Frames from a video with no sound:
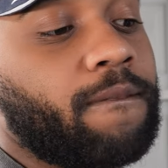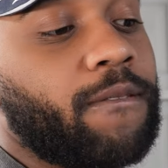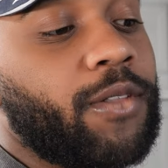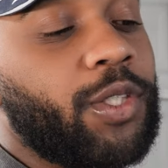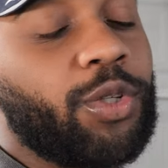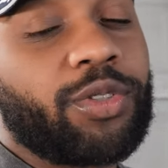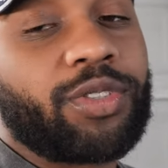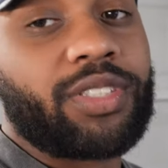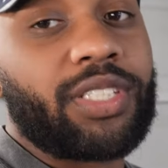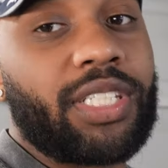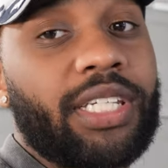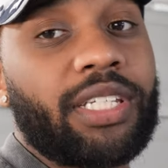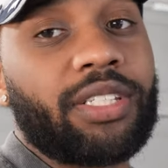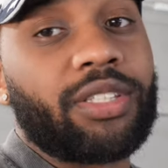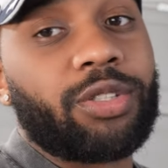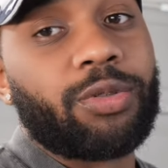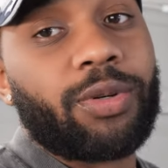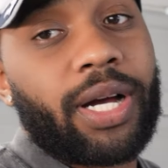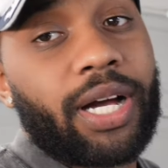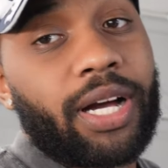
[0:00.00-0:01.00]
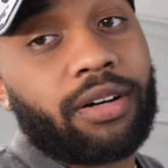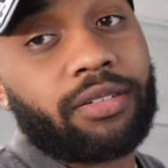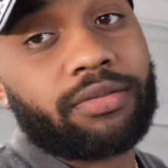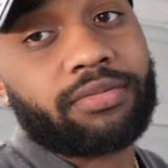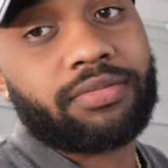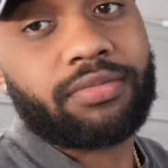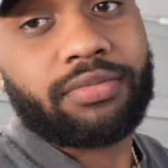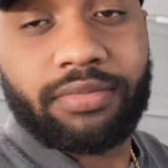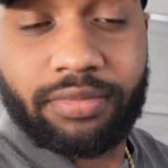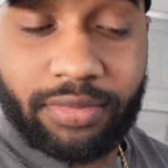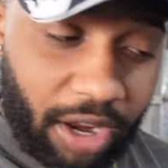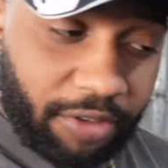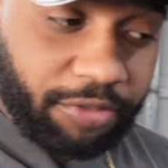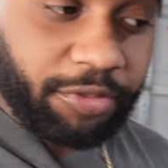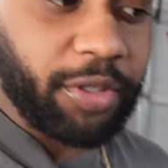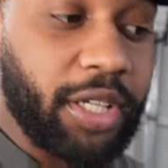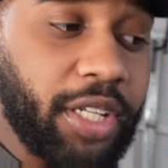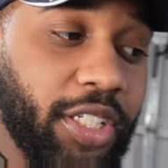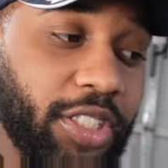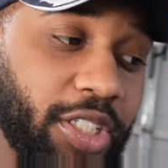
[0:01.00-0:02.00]
You'll see throughout,
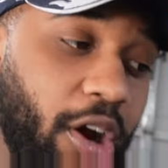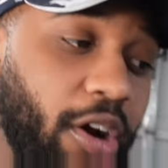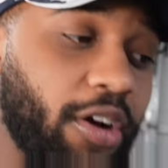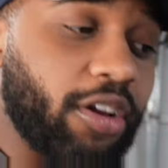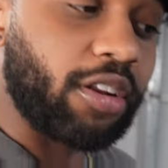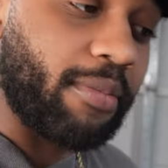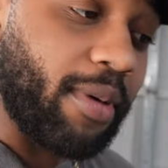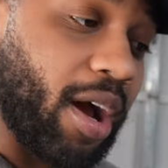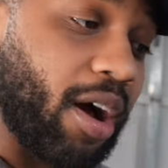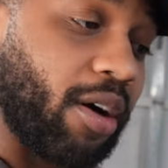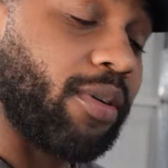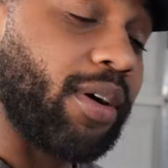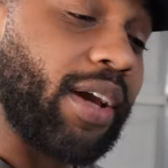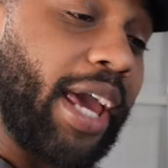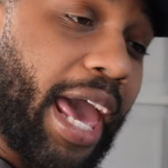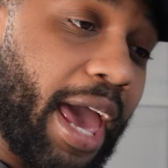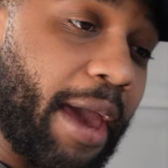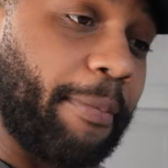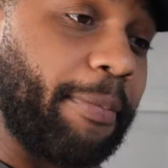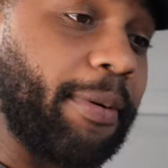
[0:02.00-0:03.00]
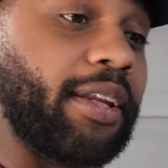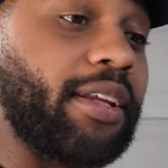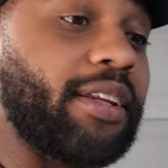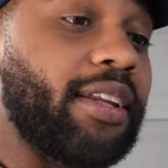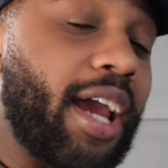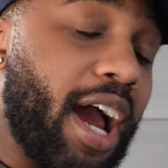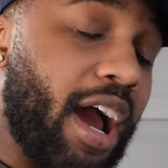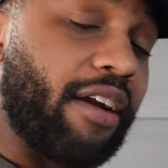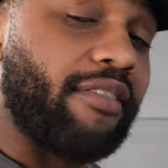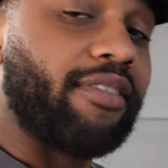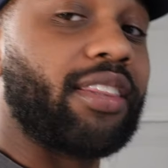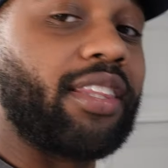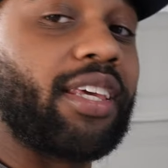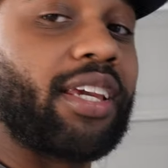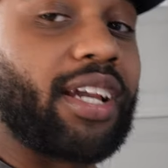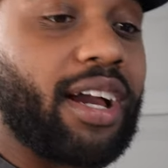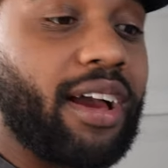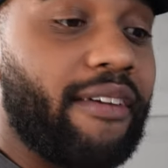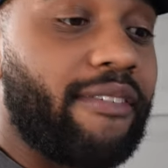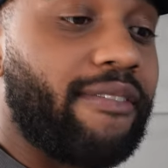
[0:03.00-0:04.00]
after we get talking about what happened and how
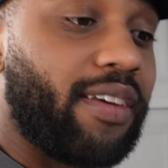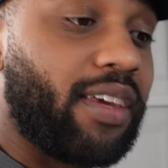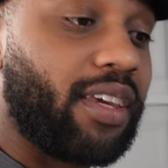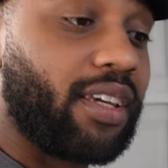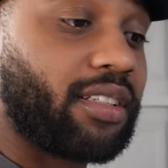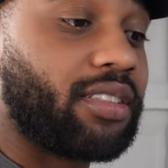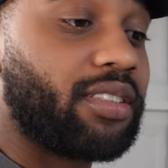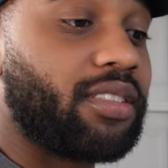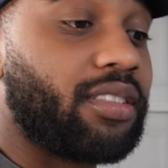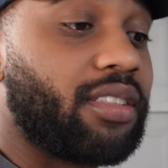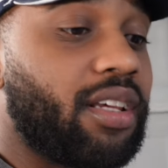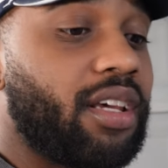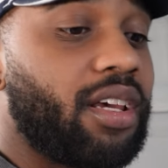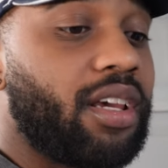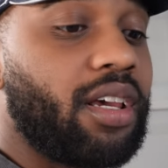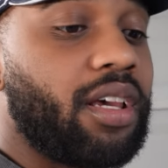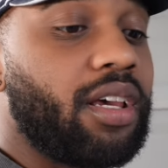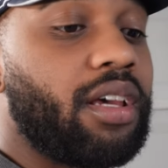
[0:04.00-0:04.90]
everything got fixed.